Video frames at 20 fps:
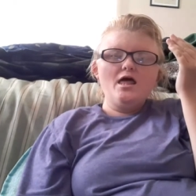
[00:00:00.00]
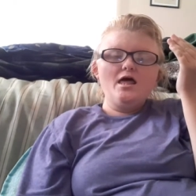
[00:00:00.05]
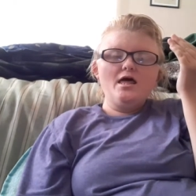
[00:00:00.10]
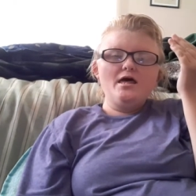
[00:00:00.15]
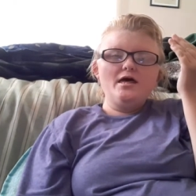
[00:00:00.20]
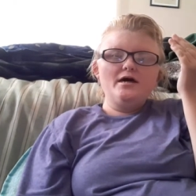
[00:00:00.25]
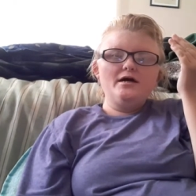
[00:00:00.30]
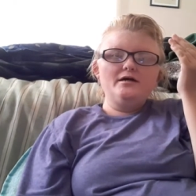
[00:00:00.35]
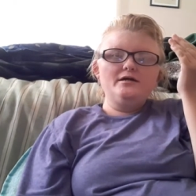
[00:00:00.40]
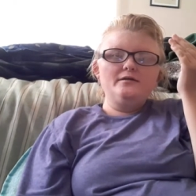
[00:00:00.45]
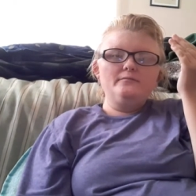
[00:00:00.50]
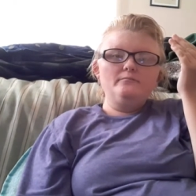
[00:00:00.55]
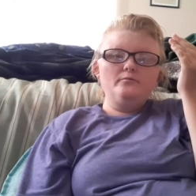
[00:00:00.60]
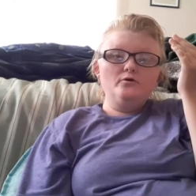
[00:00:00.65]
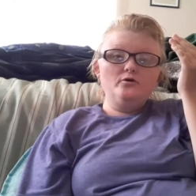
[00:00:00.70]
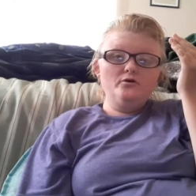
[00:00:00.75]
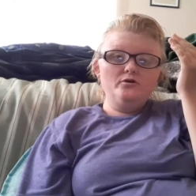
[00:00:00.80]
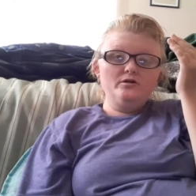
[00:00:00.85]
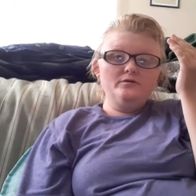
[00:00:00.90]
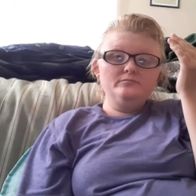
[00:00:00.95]
And
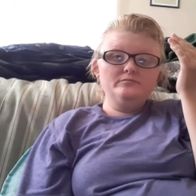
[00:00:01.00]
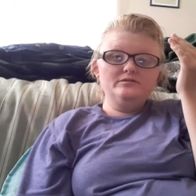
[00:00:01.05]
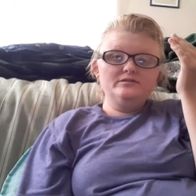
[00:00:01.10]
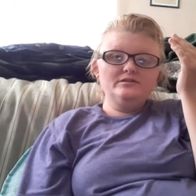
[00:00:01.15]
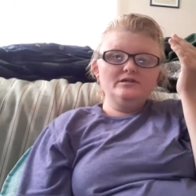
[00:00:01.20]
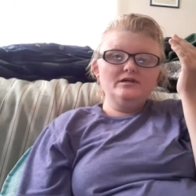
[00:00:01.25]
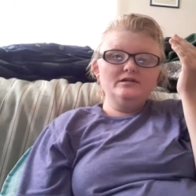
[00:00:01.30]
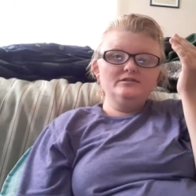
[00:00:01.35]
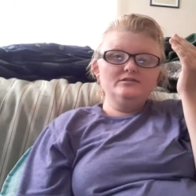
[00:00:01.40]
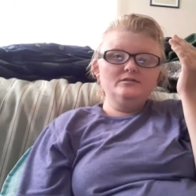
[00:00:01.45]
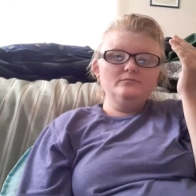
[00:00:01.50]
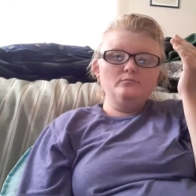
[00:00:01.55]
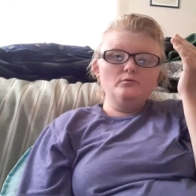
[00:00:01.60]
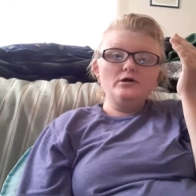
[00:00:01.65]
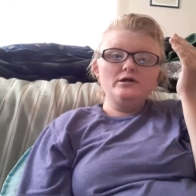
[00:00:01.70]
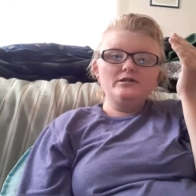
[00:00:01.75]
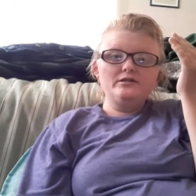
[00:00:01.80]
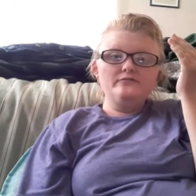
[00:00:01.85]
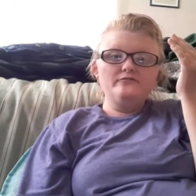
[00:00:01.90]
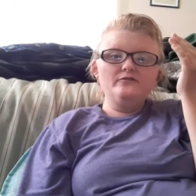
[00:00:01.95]
Burnham decides to
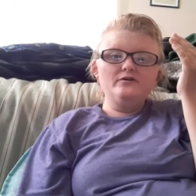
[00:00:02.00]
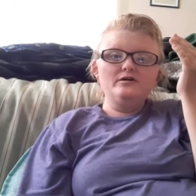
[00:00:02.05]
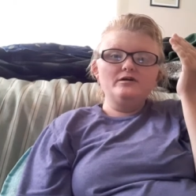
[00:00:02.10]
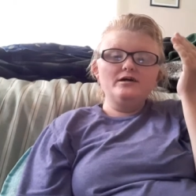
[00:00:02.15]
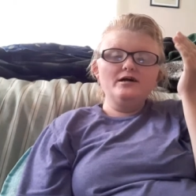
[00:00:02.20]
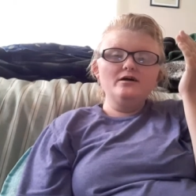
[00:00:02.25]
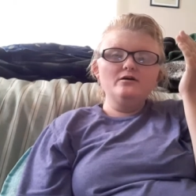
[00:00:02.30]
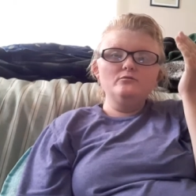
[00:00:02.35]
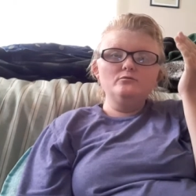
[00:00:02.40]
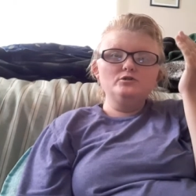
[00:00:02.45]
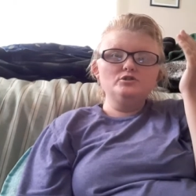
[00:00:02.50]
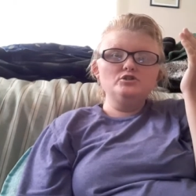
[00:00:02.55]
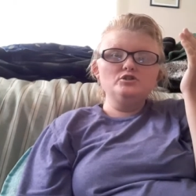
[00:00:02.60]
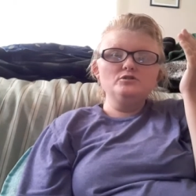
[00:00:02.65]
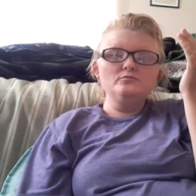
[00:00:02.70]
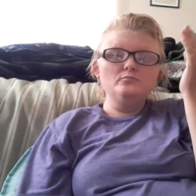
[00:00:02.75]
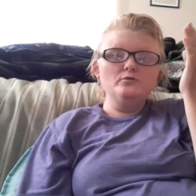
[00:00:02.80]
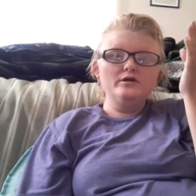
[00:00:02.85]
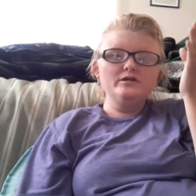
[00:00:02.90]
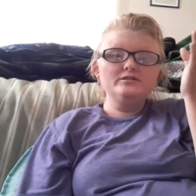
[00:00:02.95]
break the fuck out, which
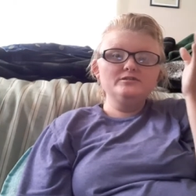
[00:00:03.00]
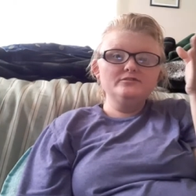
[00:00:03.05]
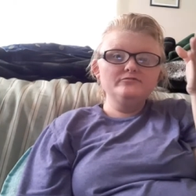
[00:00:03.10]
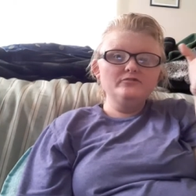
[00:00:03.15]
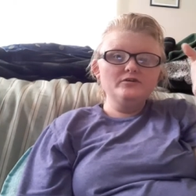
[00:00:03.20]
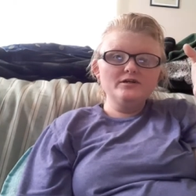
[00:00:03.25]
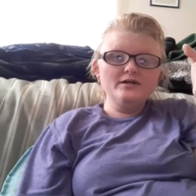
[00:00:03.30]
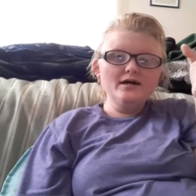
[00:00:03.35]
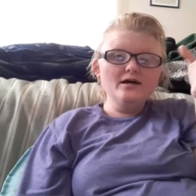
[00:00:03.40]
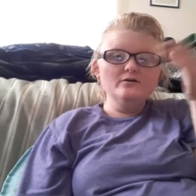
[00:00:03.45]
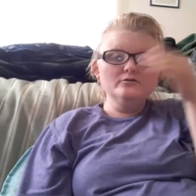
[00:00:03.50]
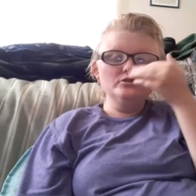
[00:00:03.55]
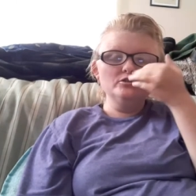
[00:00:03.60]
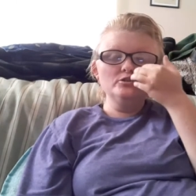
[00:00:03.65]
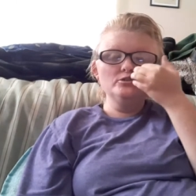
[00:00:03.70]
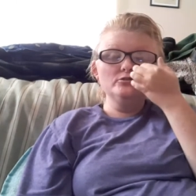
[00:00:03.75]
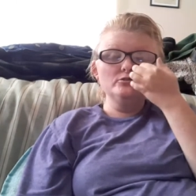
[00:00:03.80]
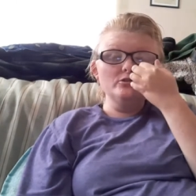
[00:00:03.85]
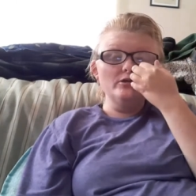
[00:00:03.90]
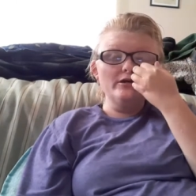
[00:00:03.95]
she breaks the fuck out.
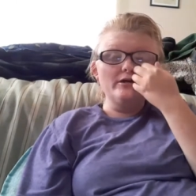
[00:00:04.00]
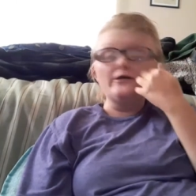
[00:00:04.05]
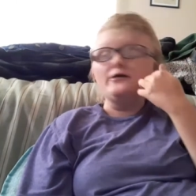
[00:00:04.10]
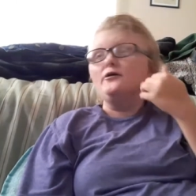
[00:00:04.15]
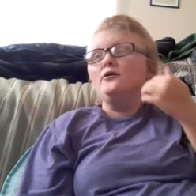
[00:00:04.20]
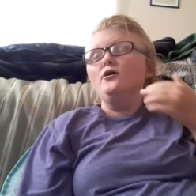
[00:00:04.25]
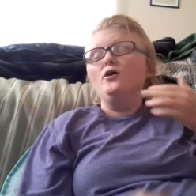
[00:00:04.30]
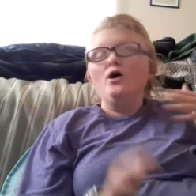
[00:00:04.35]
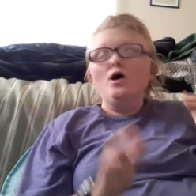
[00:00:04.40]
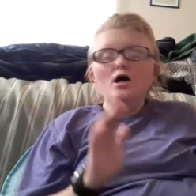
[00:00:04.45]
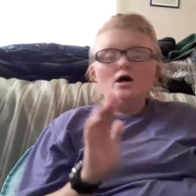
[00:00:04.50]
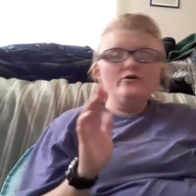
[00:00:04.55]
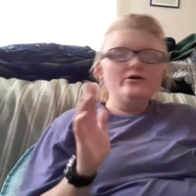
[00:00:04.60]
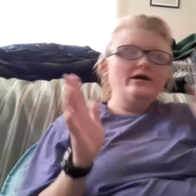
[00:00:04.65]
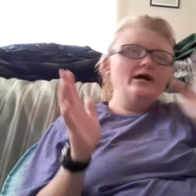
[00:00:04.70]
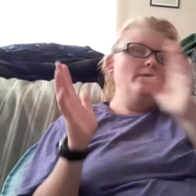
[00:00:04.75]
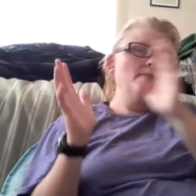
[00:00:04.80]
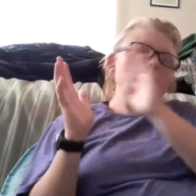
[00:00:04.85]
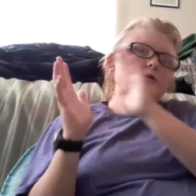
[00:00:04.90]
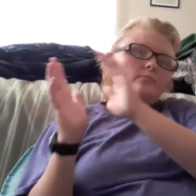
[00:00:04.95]
She's like, all
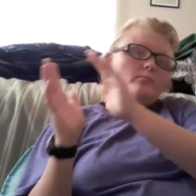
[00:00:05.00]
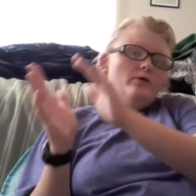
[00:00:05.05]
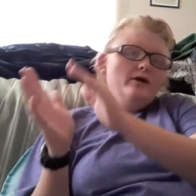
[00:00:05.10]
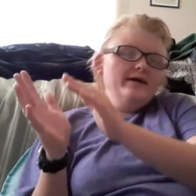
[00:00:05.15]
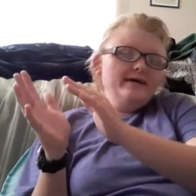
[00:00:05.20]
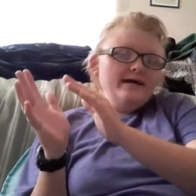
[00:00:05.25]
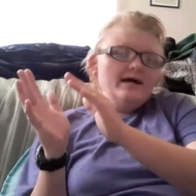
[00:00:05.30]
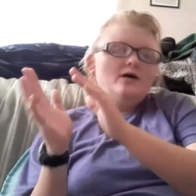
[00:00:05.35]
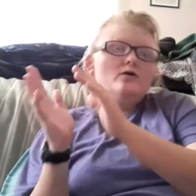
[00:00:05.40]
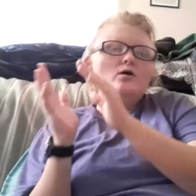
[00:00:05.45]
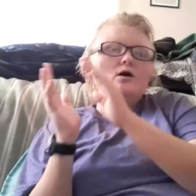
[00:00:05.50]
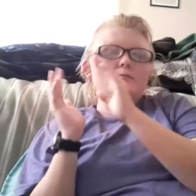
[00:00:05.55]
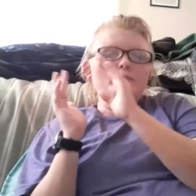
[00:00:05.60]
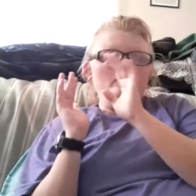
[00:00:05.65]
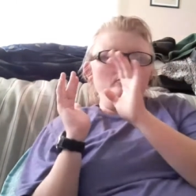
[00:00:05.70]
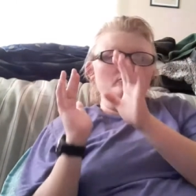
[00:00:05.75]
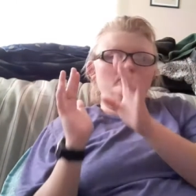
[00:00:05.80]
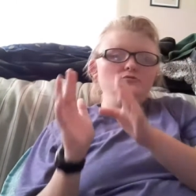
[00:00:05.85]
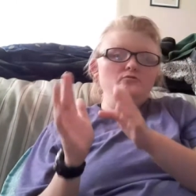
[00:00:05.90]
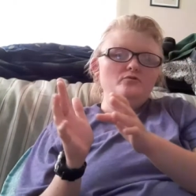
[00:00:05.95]
right, I'm going to break out. I'm
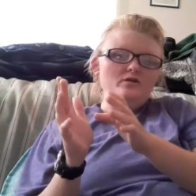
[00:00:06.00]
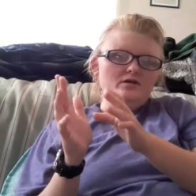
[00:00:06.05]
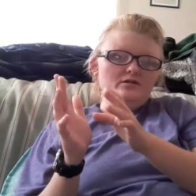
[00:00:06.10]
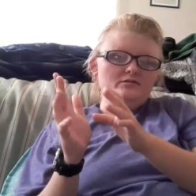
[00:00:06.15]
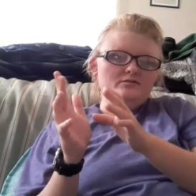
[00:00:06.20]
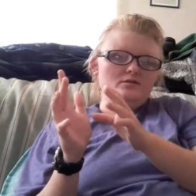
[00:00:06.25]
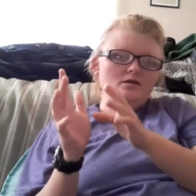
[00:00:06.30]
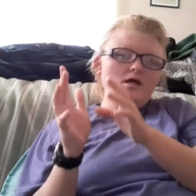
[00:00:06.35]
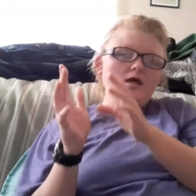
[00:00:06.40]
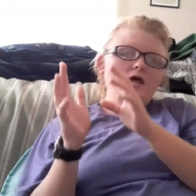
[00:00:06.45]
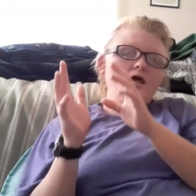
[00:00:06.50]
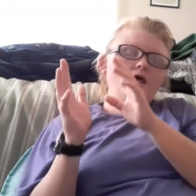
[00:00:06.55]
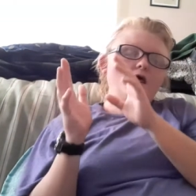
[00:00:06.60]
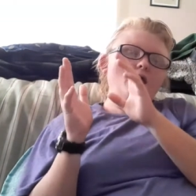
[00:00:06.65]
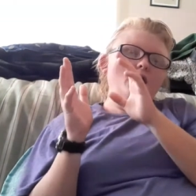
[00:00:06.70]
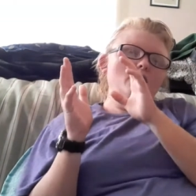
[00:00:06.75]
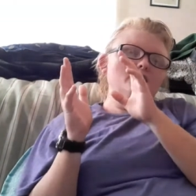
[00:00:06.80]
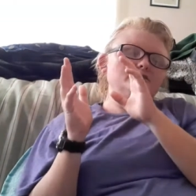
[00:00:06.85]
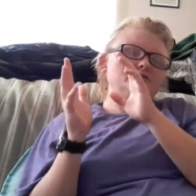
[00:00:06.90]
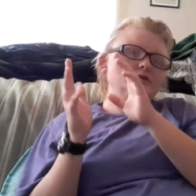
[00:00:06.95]
going to do this.
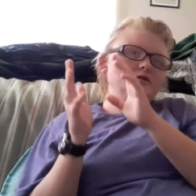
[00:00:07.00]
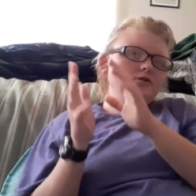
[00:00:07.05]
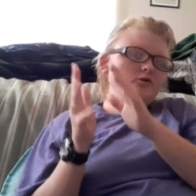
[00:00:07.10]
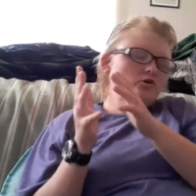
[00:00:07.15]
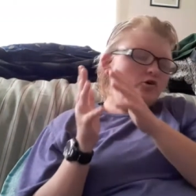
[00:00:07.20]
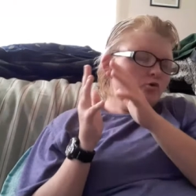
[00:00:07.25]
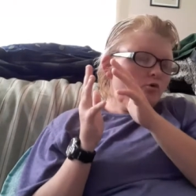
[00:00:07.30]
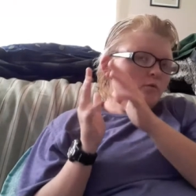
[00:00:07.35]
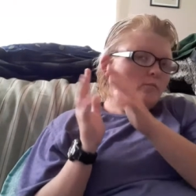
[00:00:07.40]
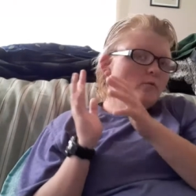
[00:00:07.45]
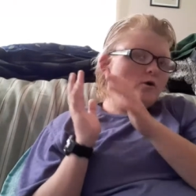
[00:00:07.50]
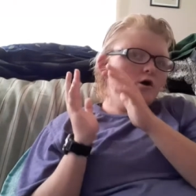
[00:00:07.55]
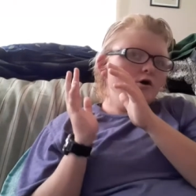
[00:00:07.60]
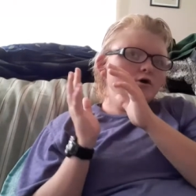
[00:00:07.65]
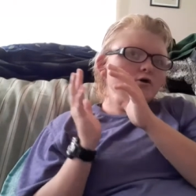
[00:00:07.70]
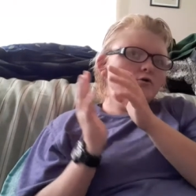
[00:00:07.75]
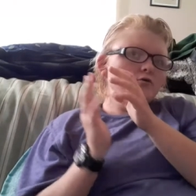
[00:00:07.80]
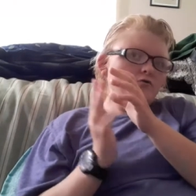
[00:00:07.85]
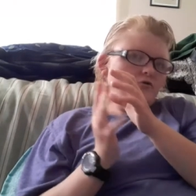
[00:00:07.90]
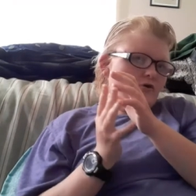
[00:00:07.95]
Sonequa
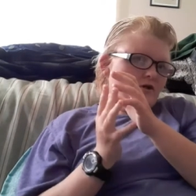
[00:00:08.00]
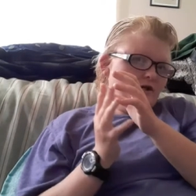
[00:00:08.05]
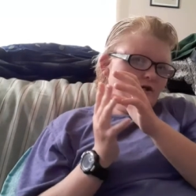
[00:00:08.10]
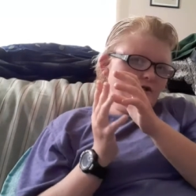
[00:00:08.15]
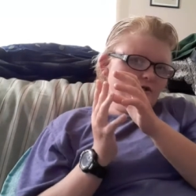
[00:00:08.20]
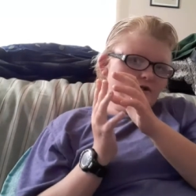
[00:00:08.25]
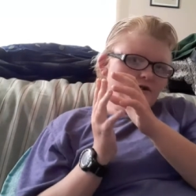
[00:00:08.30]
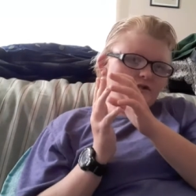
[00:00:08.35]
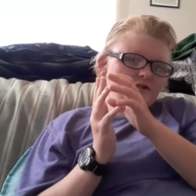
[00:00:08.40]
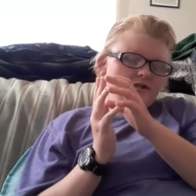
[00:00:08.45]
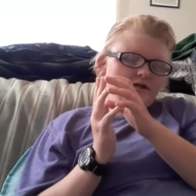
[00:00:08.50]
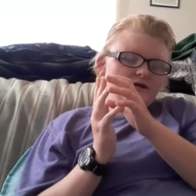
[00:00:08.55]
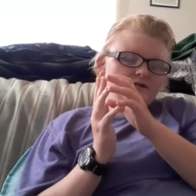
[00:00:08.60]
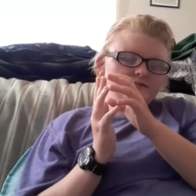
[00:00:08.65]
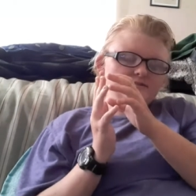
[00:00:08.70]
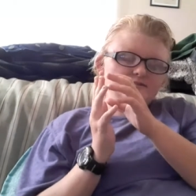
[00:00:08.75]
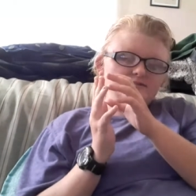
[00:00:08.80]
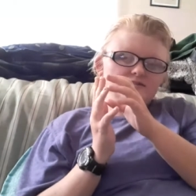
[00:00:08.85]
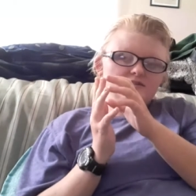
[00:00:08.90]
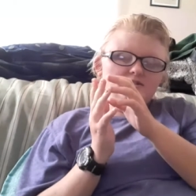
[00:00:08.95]
Martin Green in
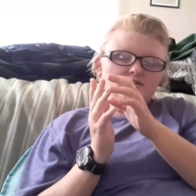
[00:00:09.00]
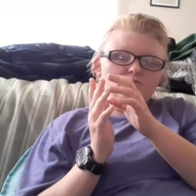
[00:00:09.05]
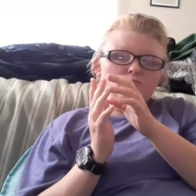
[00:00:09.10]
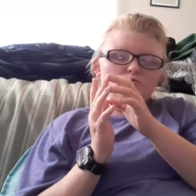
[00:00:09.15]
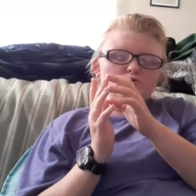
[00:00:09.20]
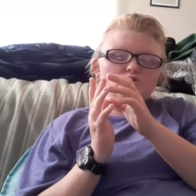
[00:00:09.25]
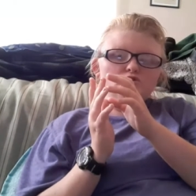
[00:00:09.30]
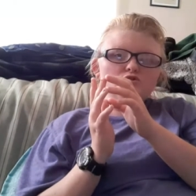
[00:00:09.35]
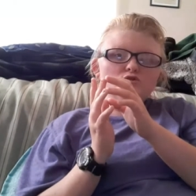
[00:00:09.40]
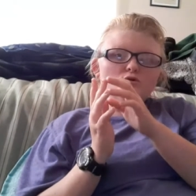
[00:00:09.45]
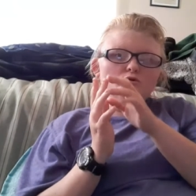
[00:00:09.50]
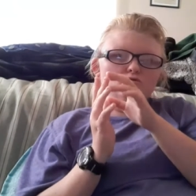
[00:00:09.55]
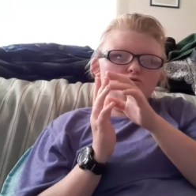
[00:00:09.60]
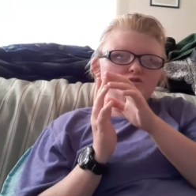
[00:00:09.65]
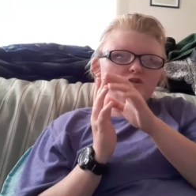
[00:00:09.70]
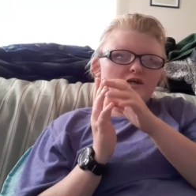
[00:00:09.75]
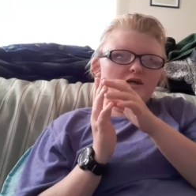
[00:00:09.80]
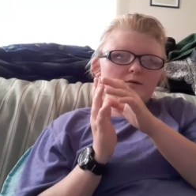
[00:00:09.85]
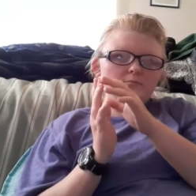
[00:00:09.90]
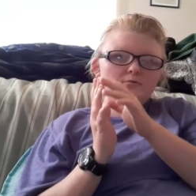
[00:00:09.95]
that scene was so
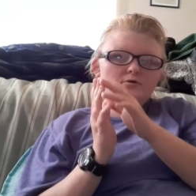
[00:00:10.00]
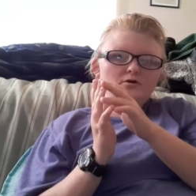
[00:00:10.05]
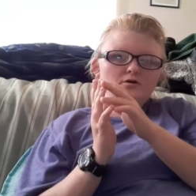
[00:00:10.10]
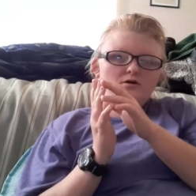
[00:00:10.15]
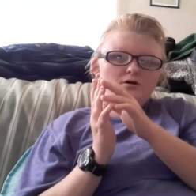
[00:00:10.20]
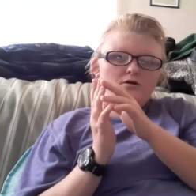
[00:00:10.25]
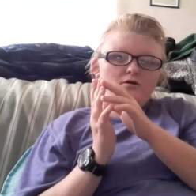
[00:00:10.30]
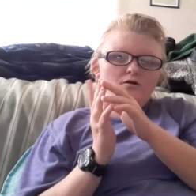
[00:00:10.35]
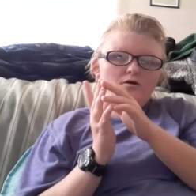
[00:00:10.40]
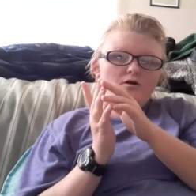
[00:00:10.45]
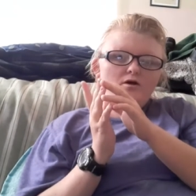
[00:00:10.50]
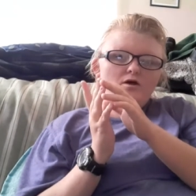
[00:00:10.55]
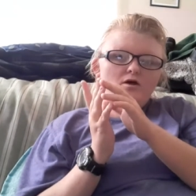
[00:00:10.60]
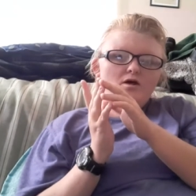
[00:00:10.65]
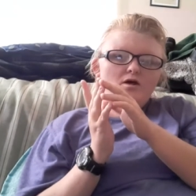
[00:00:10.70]
damn good,